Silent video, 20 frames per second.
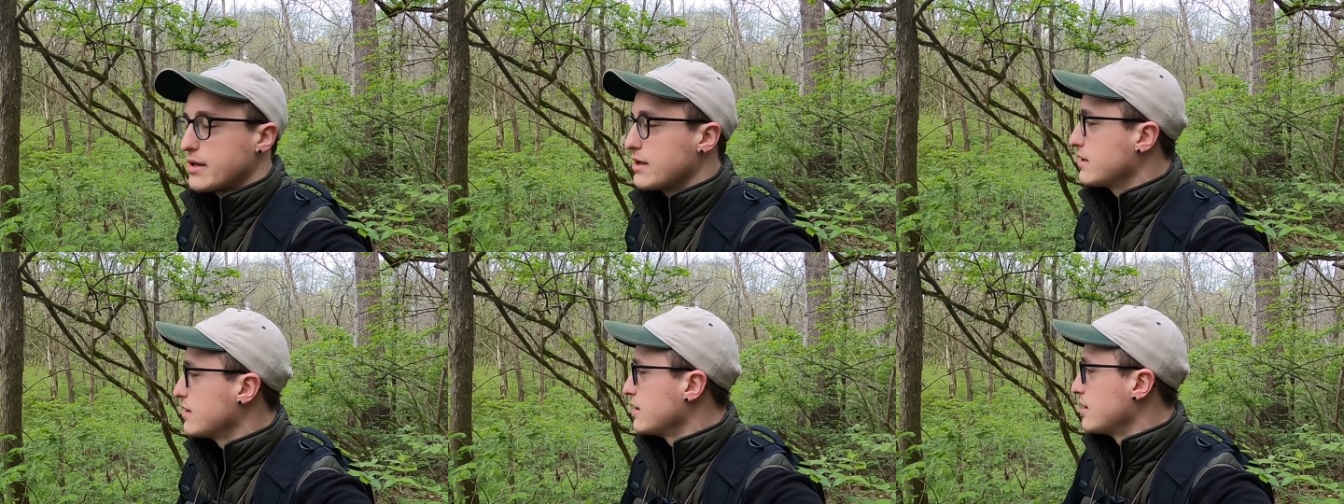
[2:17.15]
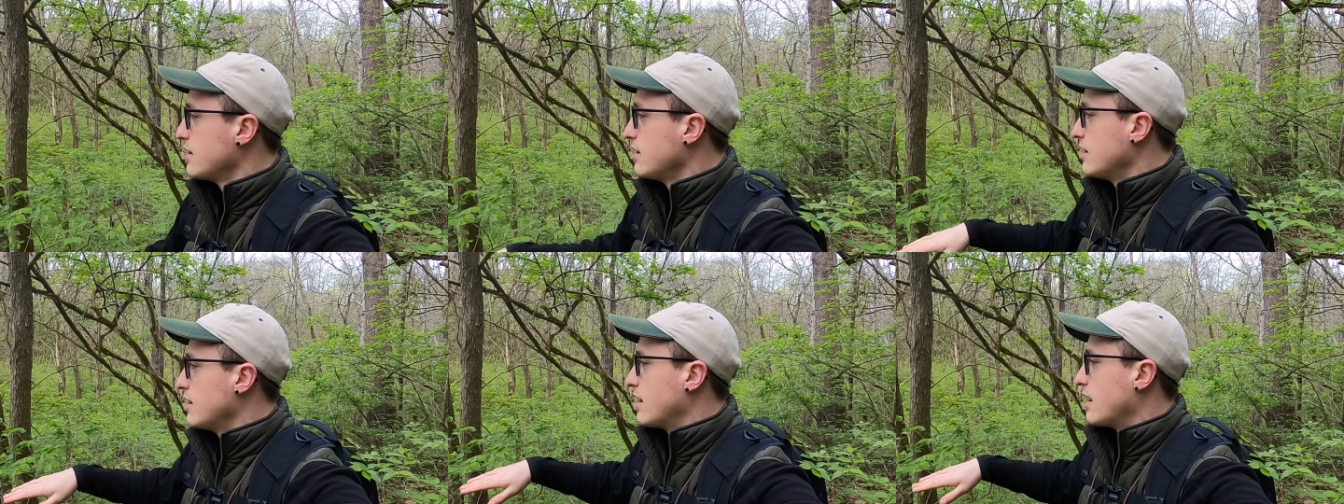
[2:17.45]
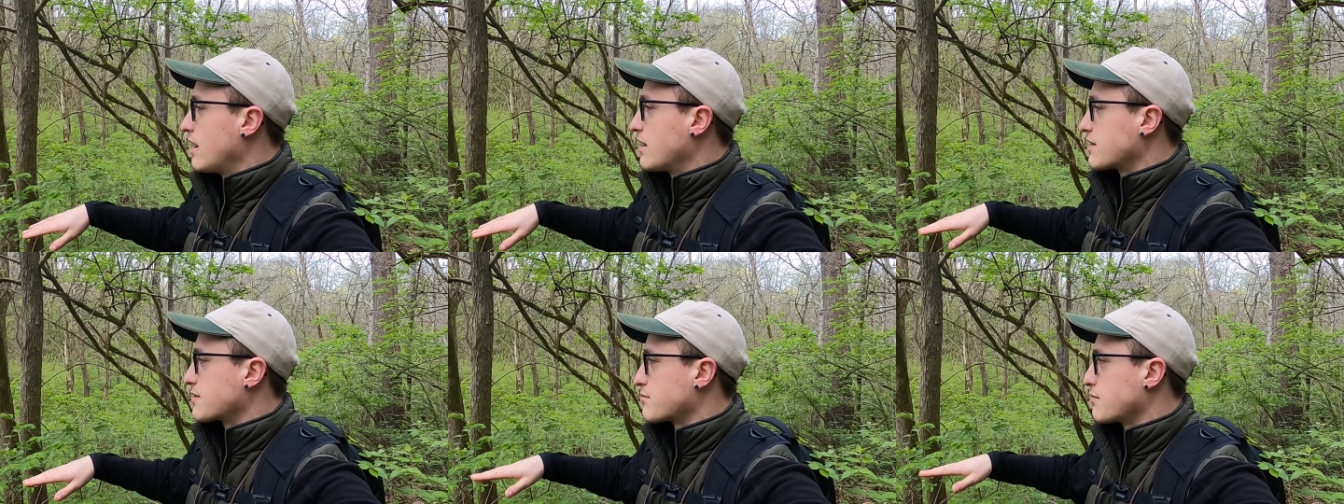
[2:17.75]
me
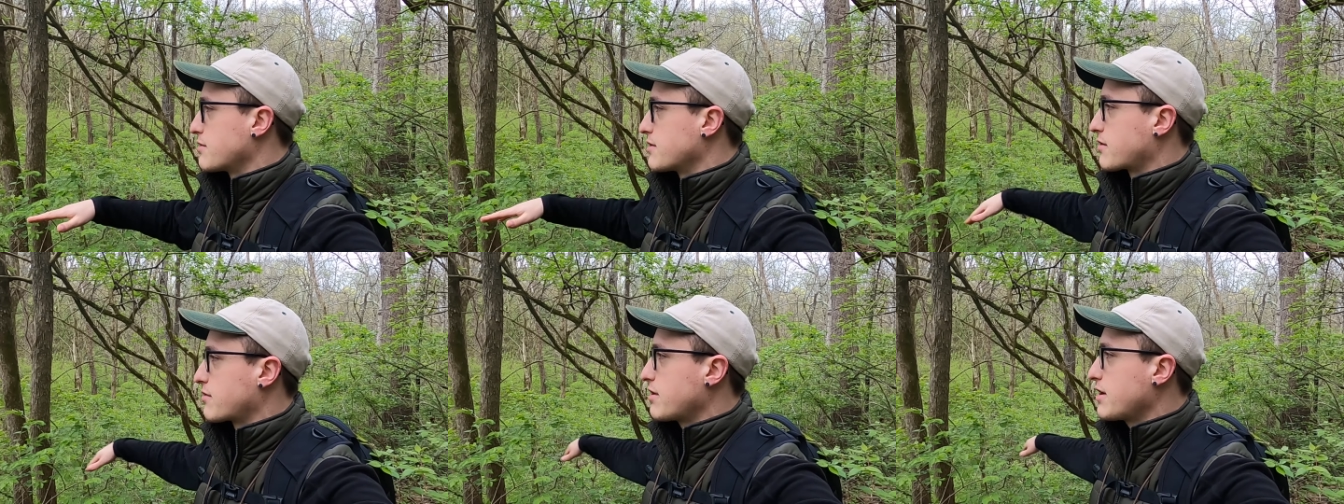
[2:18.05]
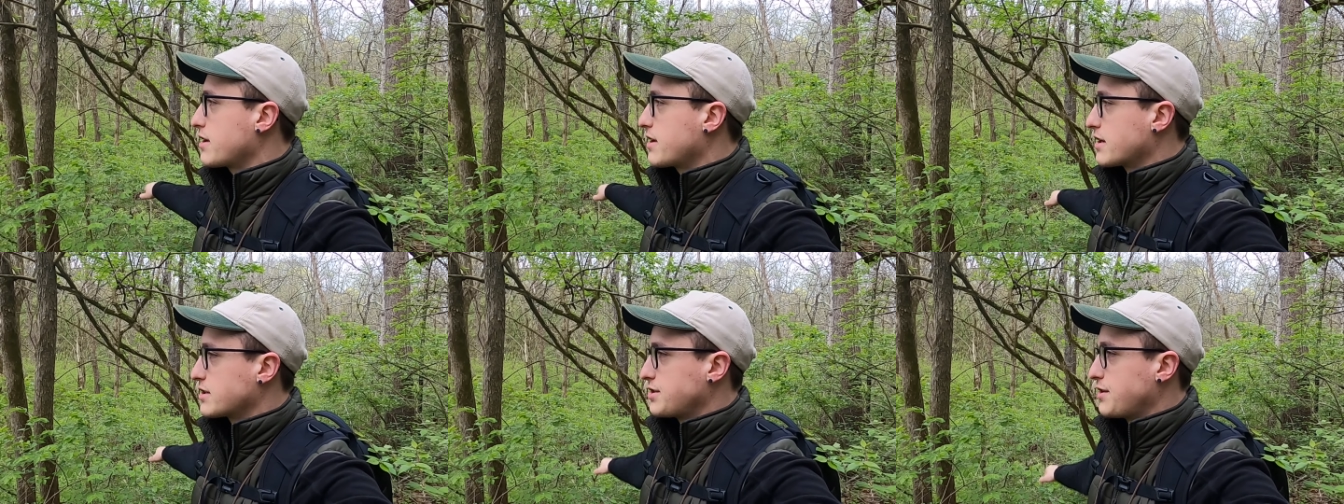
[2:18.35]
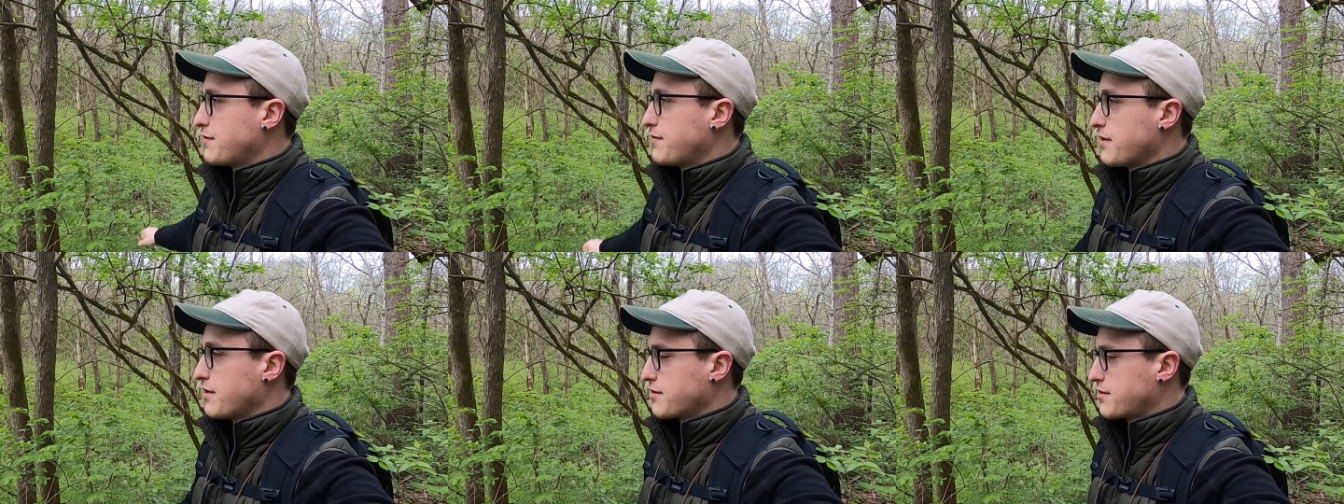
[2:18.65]
uh, is where the creek
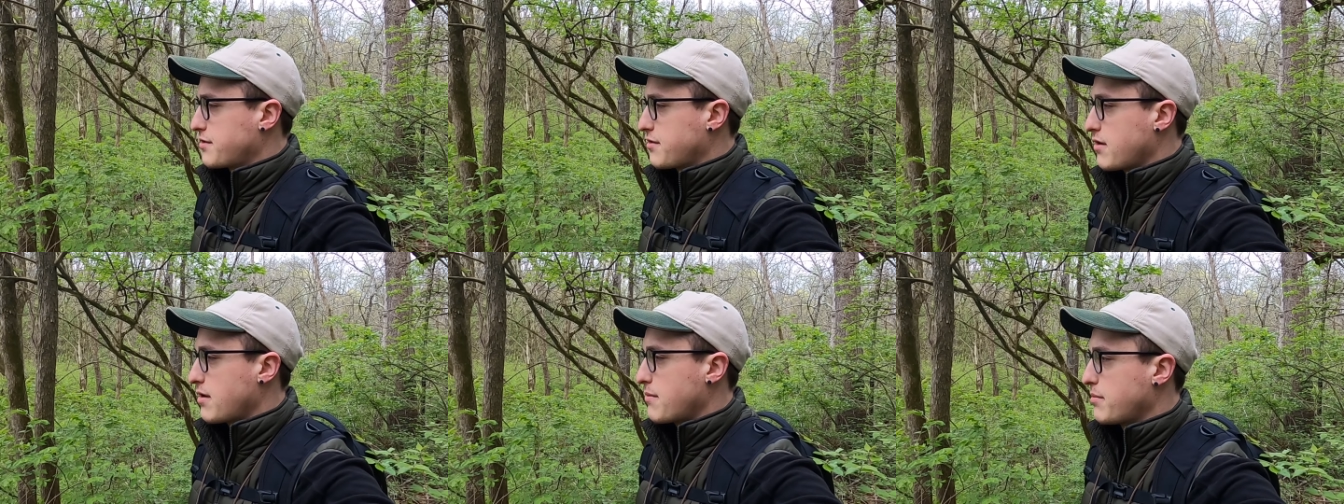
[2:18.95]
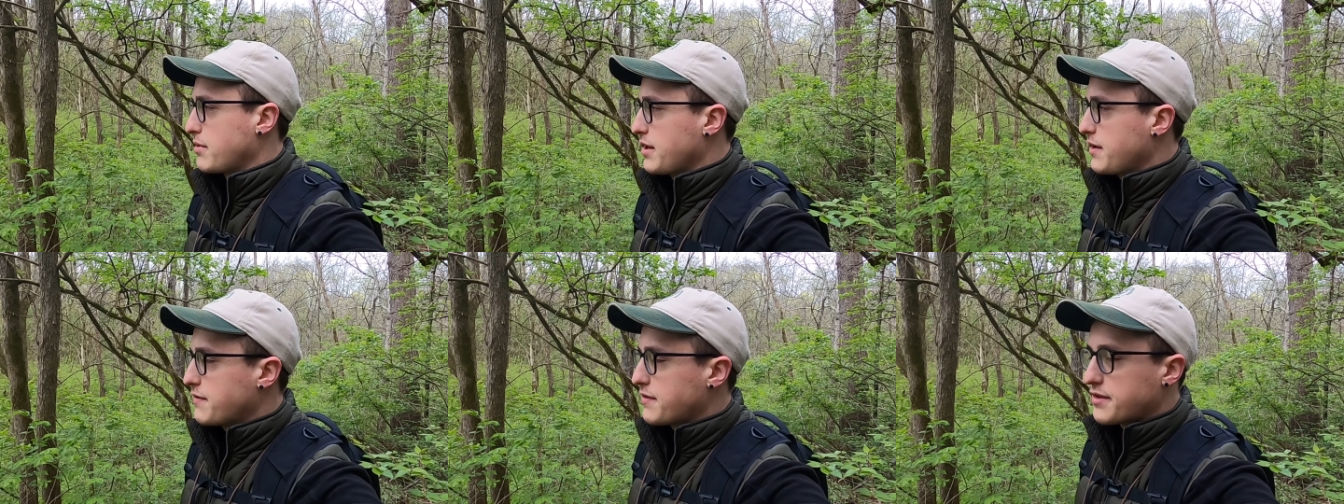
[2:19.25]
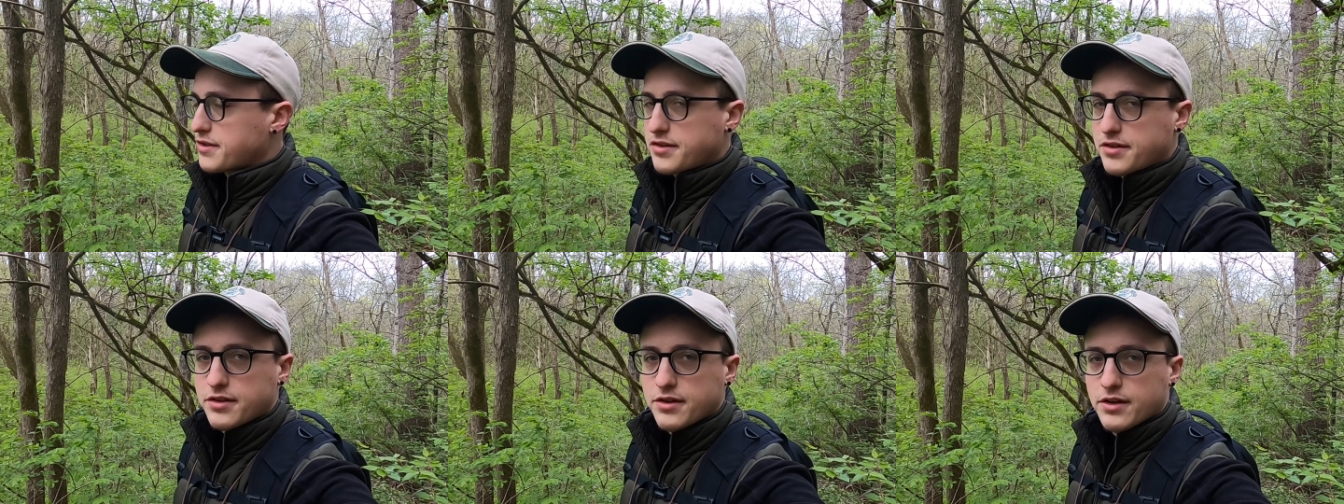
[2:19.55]
actually flows through I believe
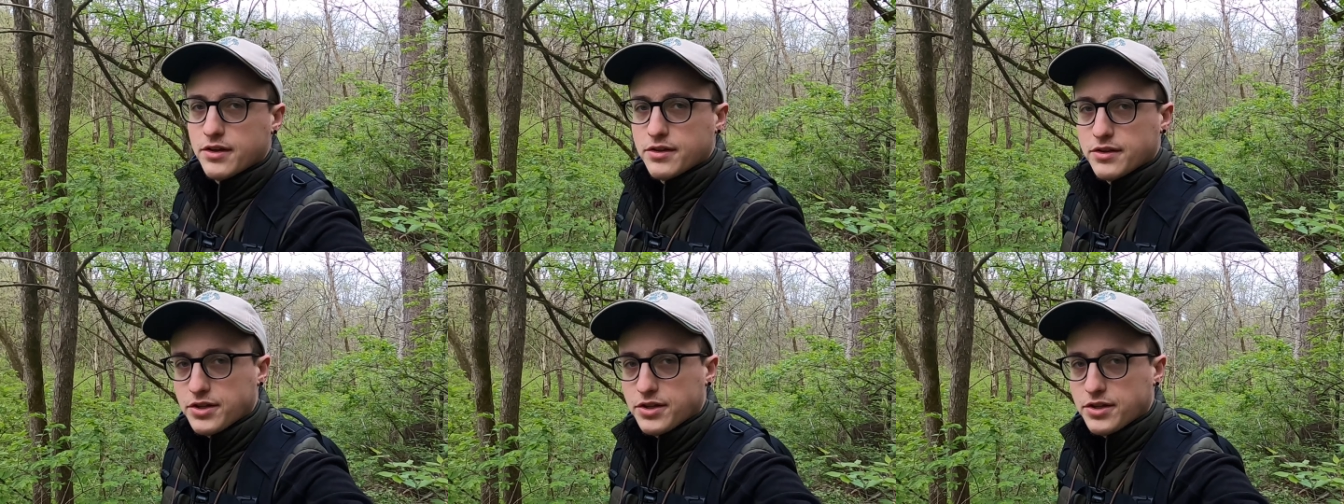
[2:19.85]
it's